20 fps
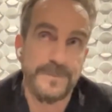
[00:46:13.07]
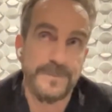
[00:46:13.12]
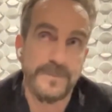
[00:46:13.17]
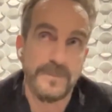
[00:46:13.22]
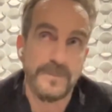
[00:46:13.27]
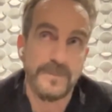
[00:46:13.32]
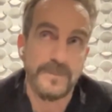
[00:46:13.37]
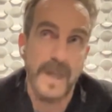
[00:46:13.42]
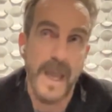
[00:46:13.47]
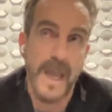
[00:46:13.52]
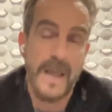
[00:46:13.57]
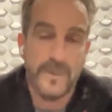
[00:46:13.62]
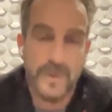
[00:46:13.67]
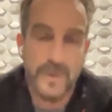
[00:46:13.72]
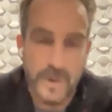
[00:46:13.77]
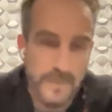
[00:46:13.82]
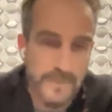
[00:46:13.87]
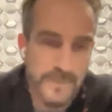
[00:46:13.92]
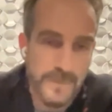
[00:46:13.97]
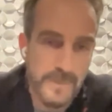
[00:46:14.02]
I don't come
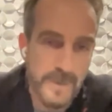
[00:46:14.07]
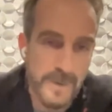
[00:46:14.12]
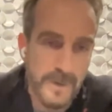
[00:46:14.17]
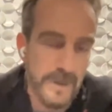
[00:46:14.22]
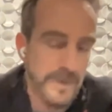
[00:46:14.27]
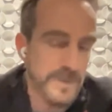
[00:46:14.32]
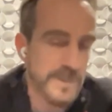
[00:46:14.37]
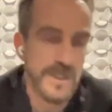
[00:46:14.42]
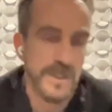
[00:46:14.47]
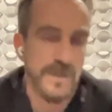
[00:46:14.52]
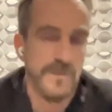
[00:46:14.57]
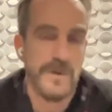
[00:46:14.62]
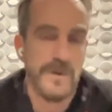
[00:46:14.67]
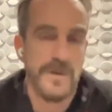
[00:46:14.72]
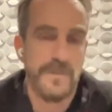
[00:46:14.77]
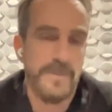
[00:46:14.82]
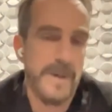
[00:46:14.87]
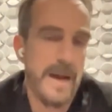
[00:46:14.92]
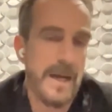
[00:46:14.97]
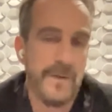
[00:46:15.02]
from a conservative
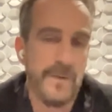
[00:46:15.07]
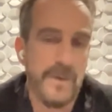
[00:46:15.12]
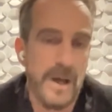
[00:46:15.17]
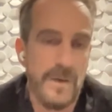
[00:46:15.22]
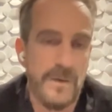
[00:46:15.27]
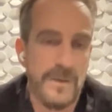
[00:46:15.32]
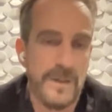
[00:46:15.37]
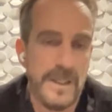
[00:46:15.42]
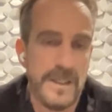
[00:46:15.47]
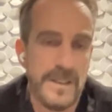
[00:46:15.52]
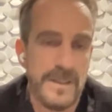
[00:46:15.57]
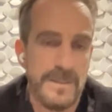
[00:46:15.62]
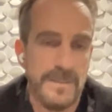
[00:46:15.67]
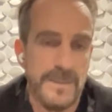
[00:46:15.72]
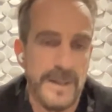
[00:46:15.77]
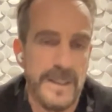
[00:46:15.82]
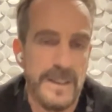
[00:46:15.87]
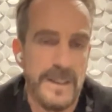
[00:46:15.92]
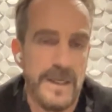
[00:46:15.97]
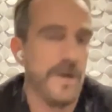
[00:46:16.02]
background as many
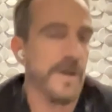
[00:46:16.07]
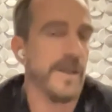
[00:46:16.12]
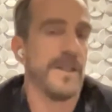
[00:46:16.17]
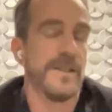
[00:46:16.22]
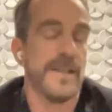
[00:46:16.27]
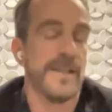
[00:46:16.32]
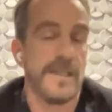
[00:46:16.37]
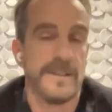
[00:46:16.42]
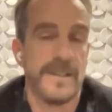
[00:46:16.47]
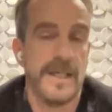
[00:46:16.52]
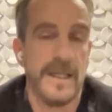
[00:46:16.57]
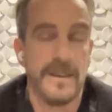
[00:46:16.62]
architects that